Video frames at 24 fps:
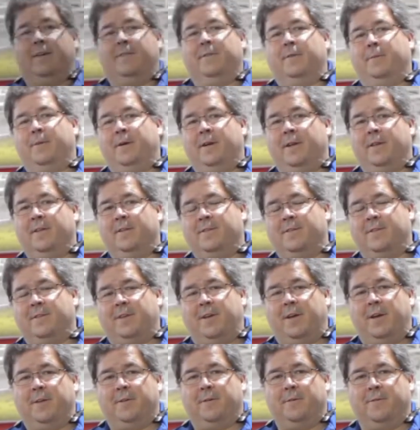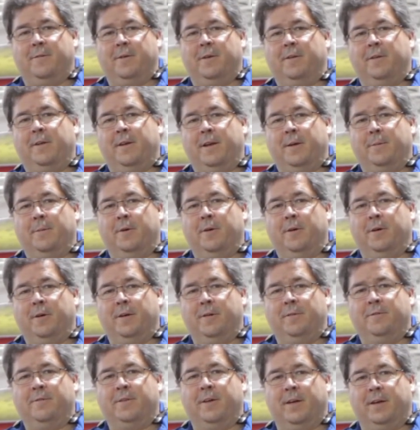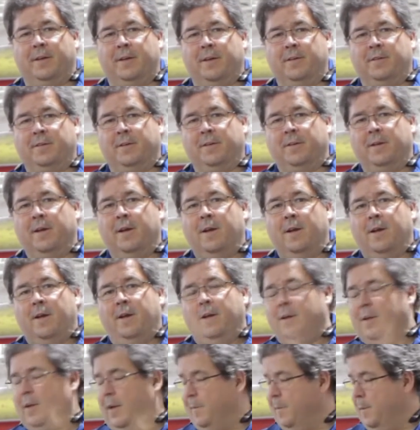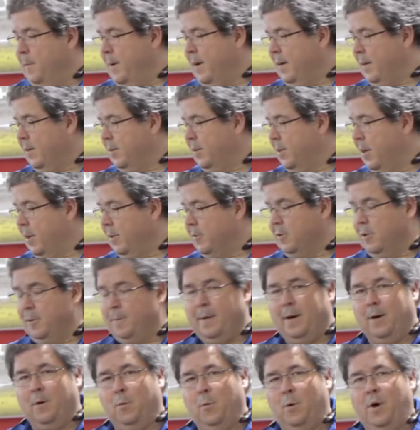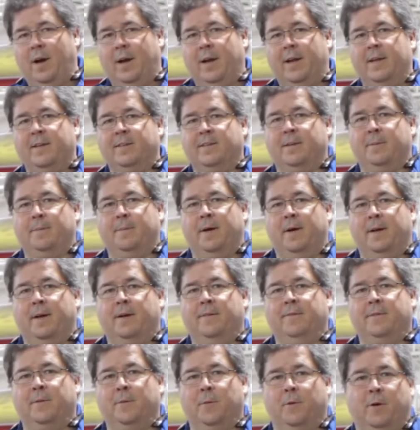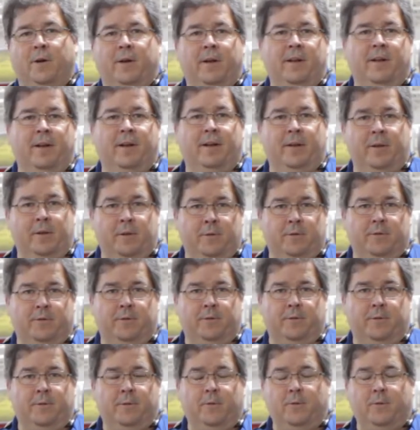Hi everybody, this is Keith, your friendly neighborhood tech nation, coming back to talk to you about why isn't my oven working like it used to.